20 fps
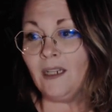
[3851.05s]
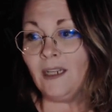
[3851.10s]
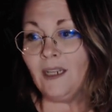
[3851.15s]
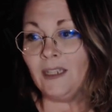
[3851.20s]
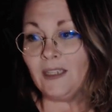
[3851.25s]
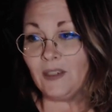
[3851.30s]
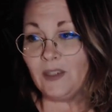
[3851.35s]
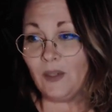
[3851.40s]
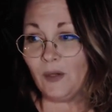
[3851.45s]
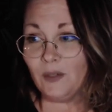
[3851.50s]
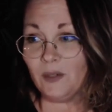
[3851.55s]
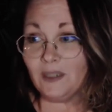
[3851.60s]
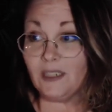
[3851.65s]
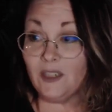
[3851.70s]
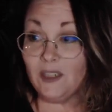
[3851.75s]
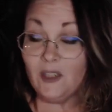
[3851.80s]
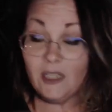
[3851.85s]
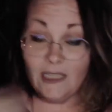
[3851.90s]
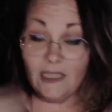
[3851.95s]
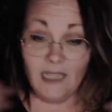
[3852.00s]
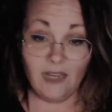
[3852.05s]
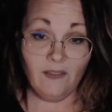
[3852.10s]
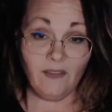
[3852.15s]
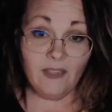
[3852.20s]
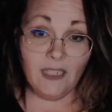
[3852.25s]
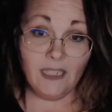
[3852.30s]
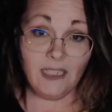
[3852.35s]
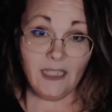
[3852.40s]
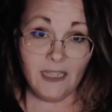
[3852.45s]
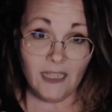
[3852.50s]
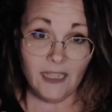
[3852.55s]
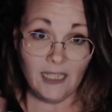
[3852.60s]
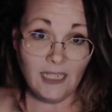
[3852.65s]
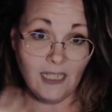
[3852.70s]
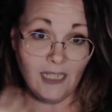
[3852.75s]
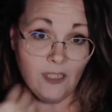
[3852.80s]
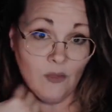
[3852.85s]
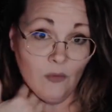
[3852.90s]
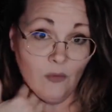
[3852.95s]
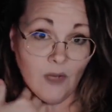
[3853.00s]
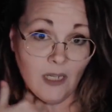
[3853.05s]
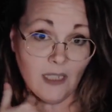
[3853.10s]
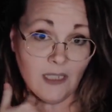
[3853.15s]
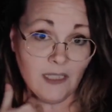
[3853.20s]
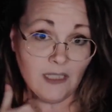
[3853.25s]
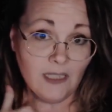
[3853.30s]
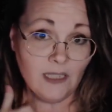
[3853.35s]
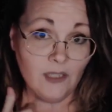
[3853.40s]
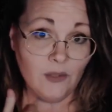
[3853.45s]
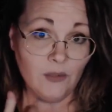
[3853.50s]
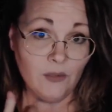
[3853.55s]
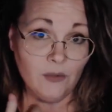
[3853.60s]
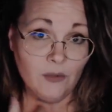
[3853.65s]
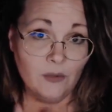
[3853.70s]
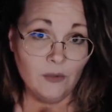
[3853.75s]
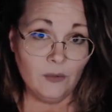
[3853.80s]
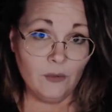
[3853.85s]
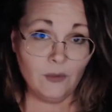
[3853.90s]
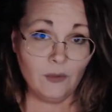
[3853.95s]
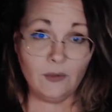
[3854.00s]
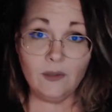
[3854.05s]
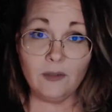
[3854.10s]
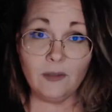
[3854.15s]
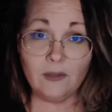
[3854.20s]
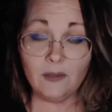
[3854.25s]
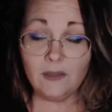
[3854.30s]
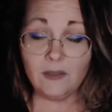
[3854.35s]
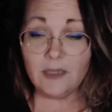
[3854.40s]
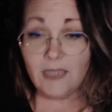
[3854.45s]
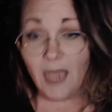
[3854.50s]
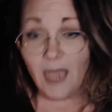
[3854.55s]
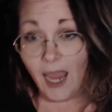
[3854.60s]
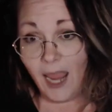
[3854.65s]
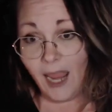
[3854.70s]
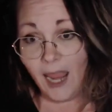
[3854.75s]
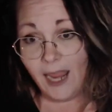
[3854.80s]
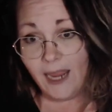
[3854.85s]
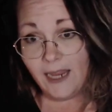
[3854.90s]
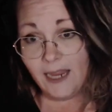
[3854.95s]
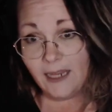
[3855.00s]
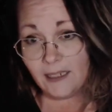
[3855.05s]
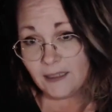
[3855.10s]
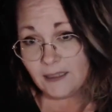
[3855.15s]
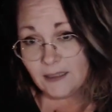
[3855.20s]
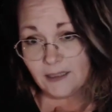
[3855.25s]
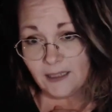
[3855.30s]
So did you guys have anything you wanted to say,